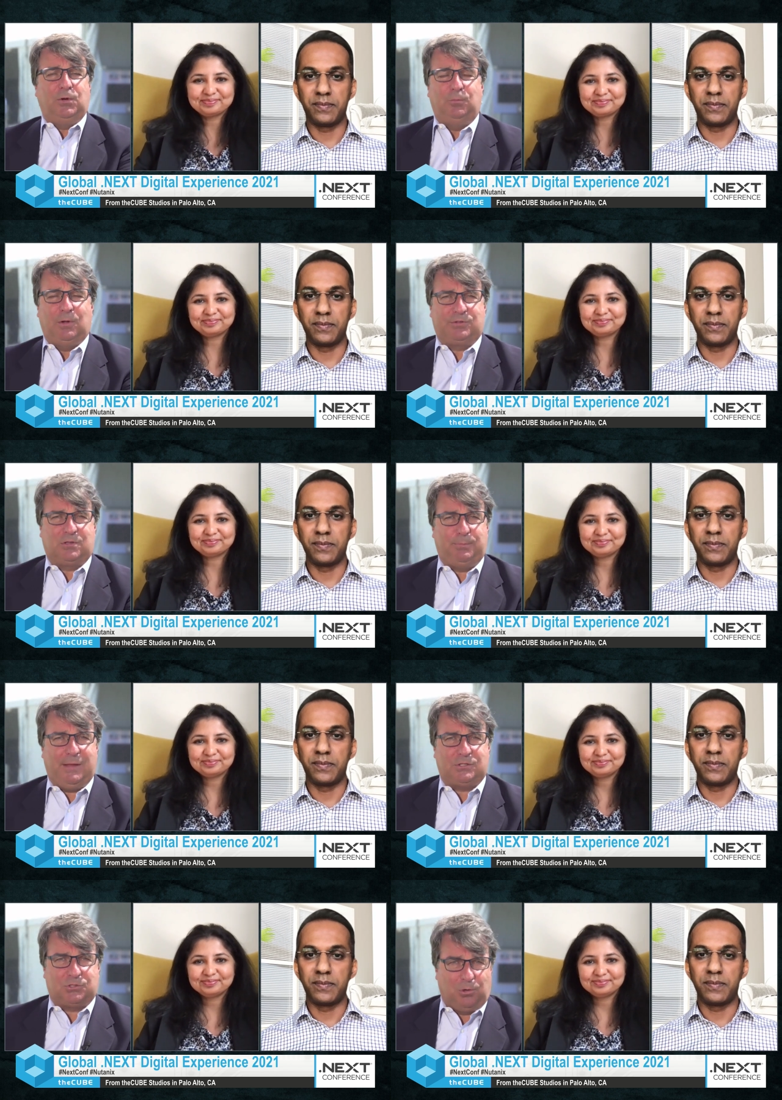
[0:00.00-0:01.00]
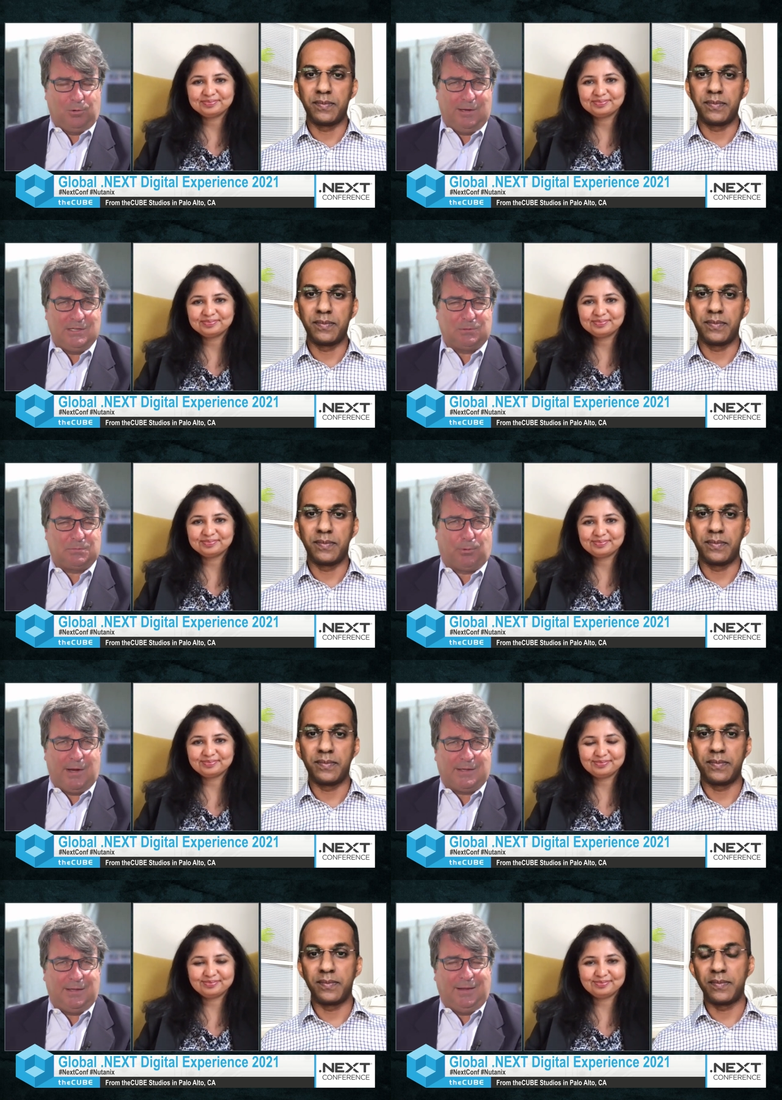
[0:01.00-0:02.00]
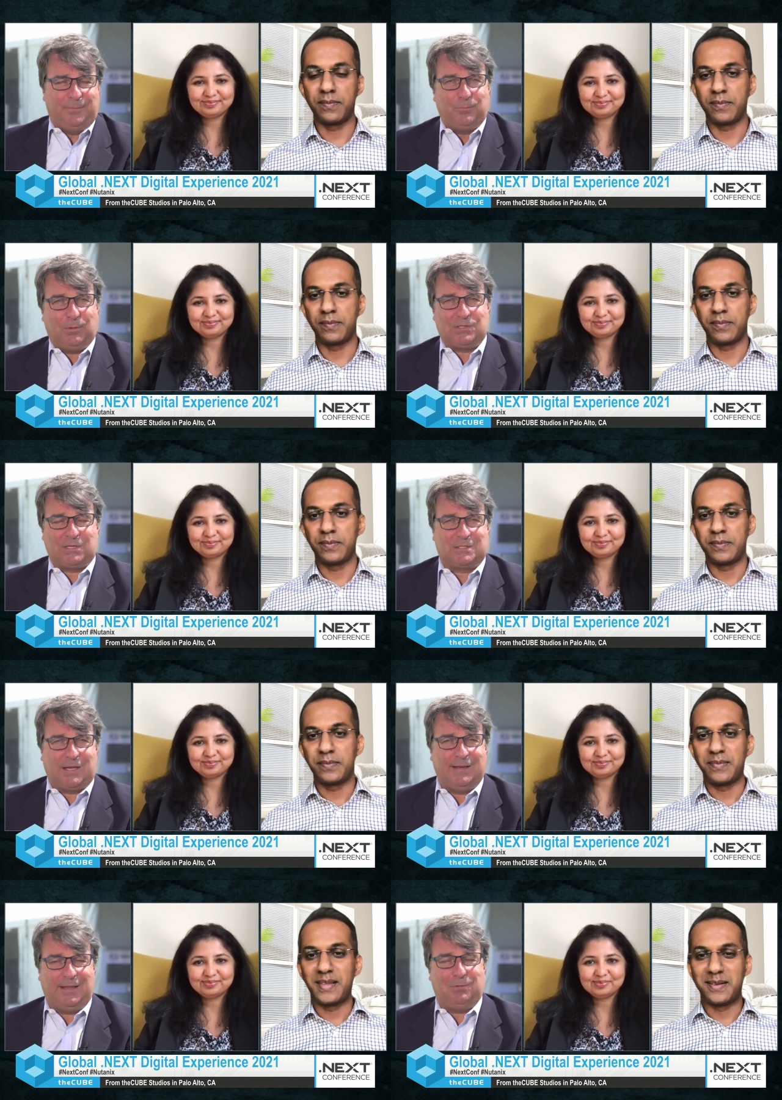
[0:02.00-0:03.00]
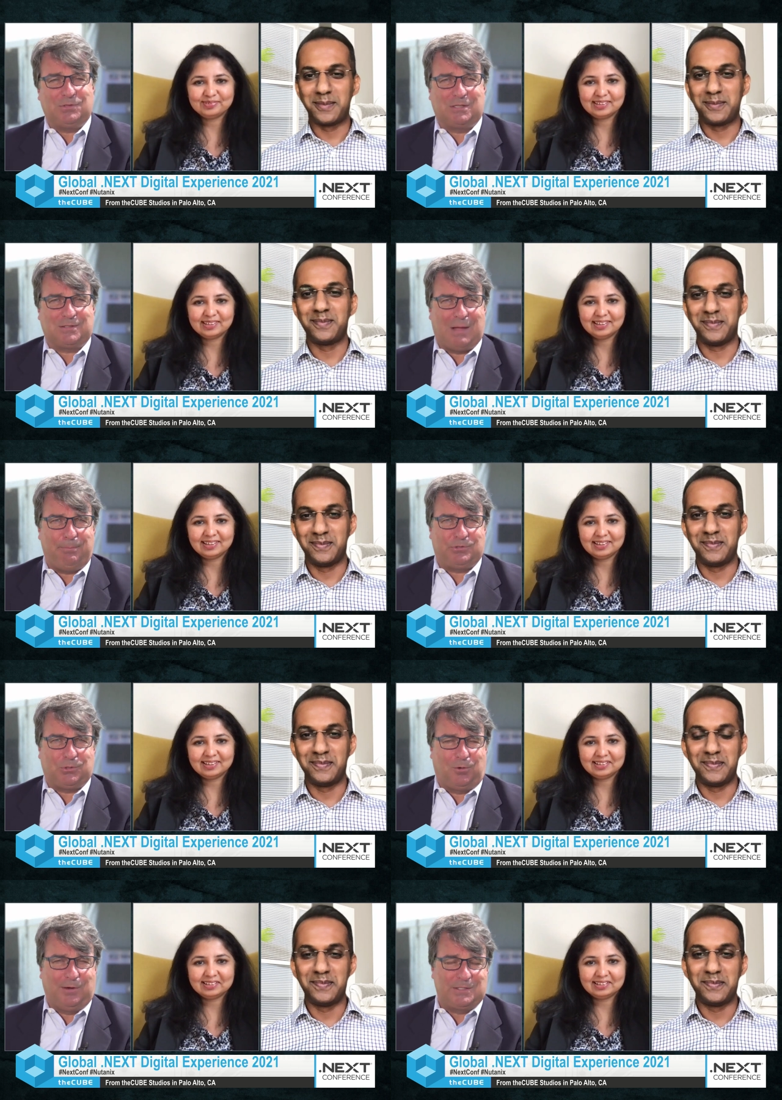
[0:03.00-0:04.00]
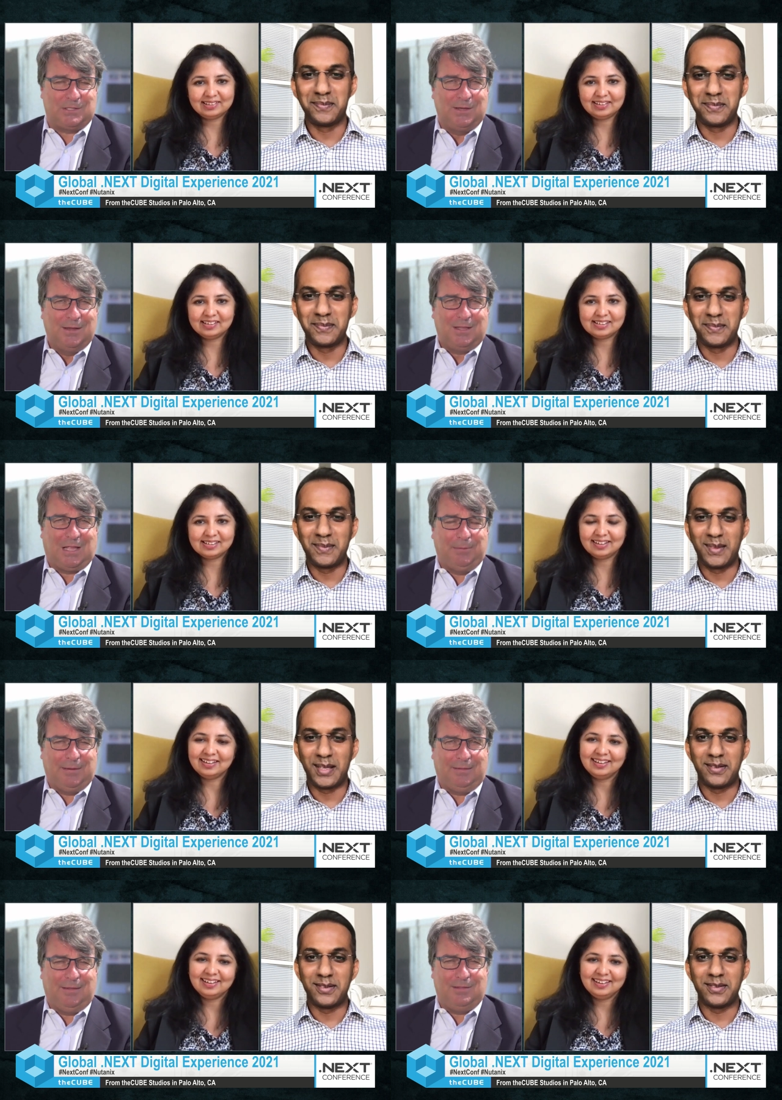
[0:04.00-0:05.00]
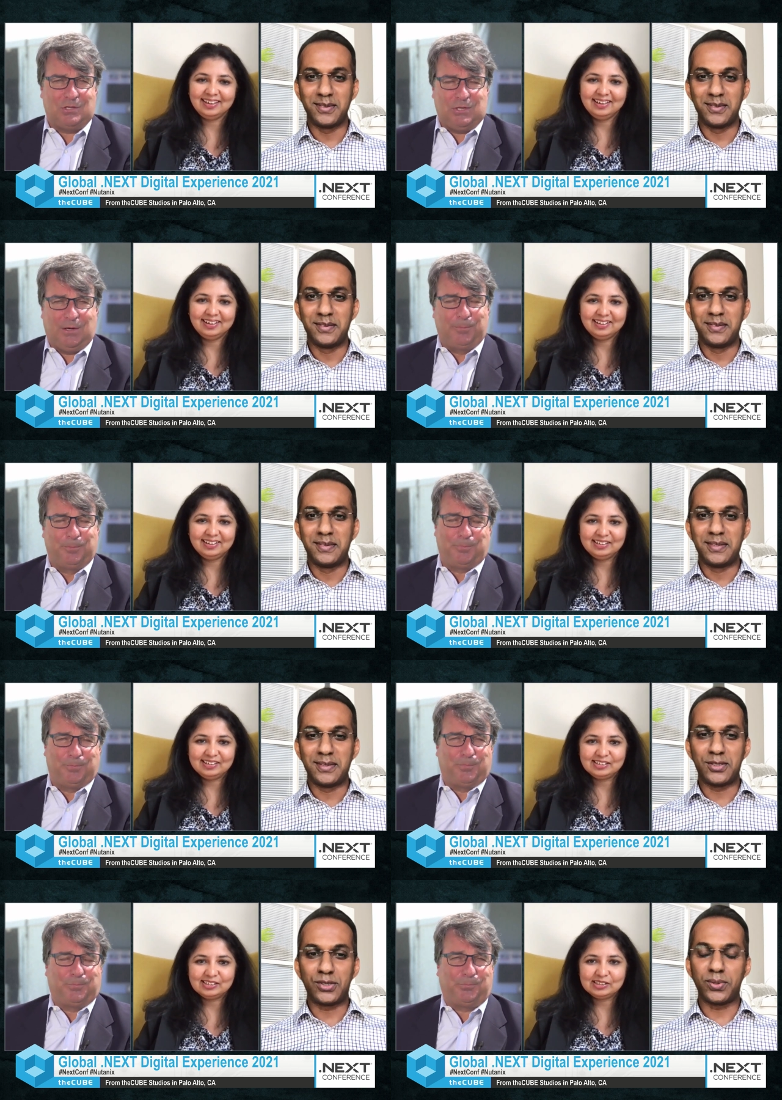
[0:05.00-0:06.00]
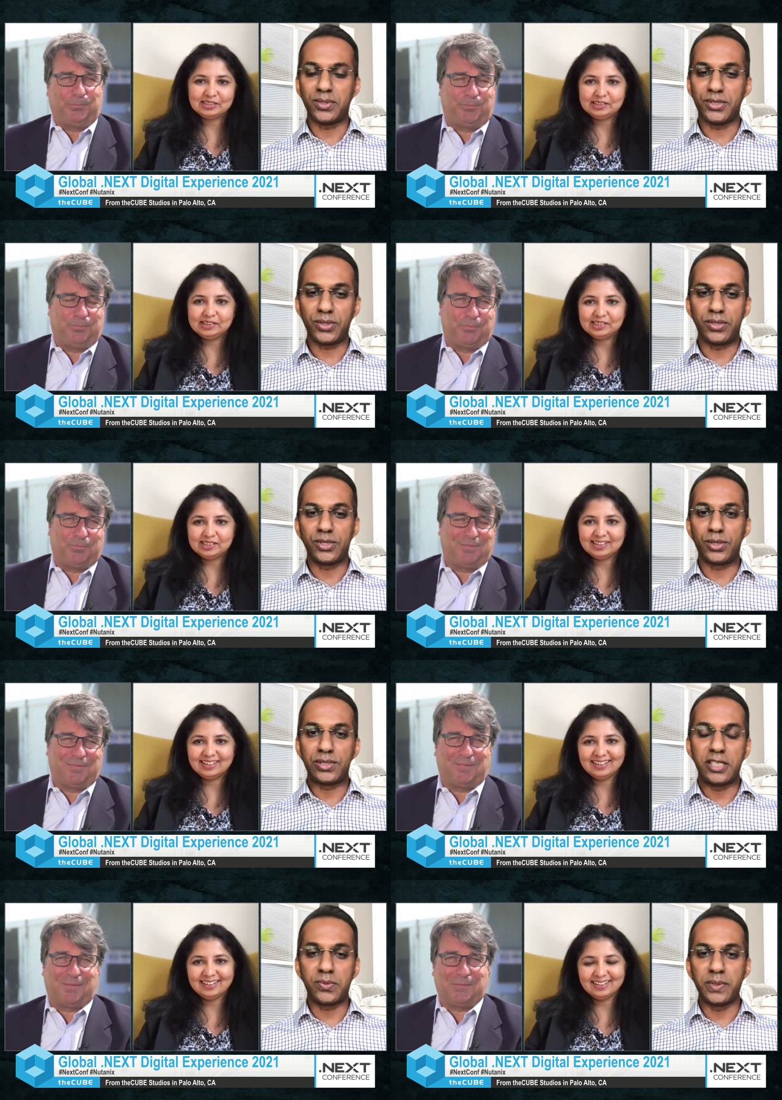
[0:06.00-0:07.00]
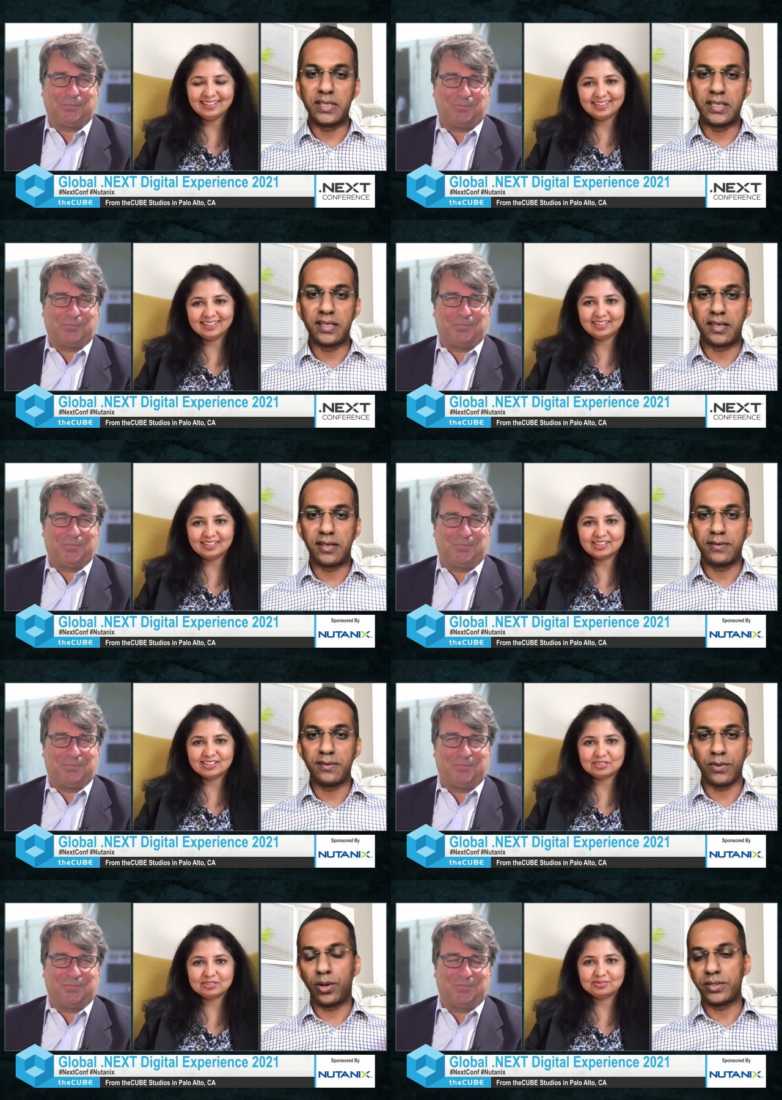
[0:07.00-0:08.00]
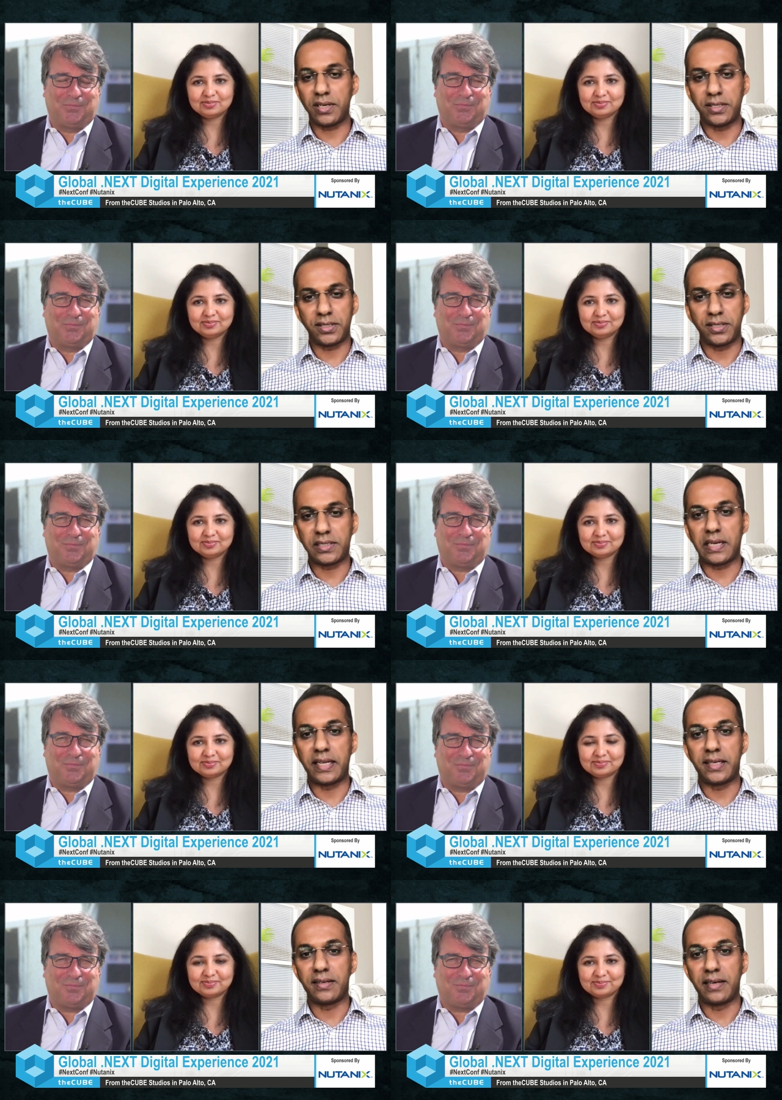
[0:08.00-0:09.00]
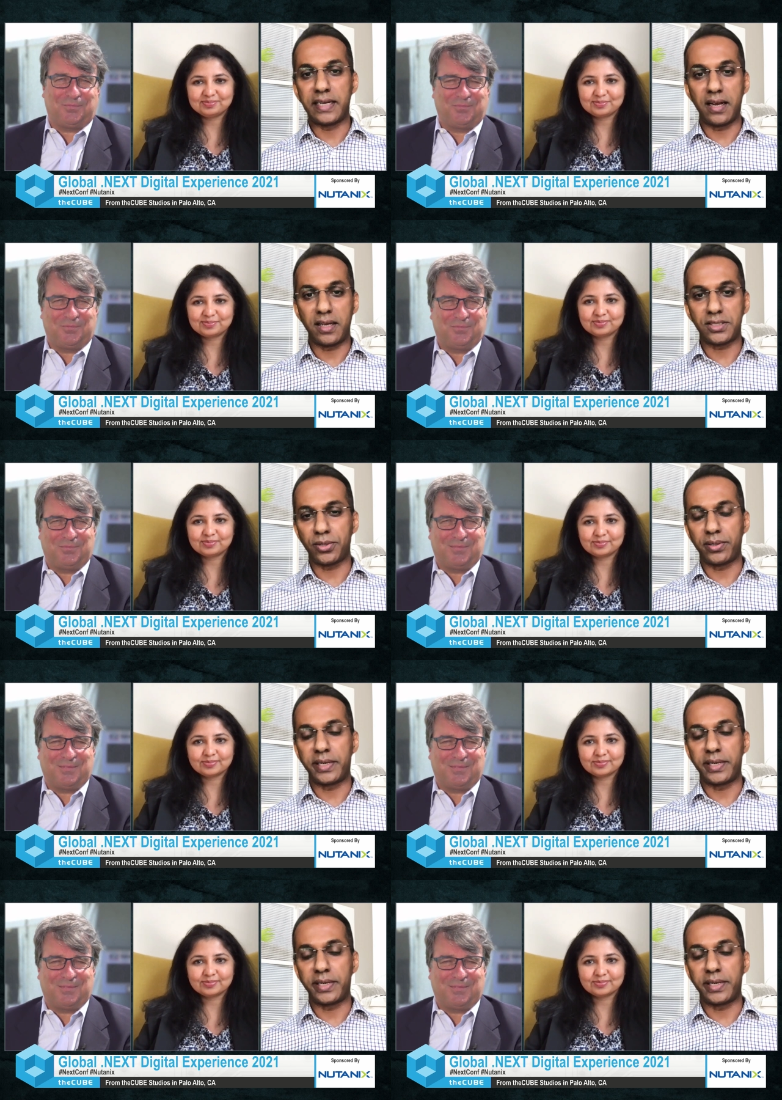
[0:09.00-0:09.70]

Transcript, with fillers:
Speaker 1: what's the big stories, what's breaking, what's exciting, what's the top stories coming this year.
Speaker 2: Sure, sure. So since we uh, launched clusters late, late last year on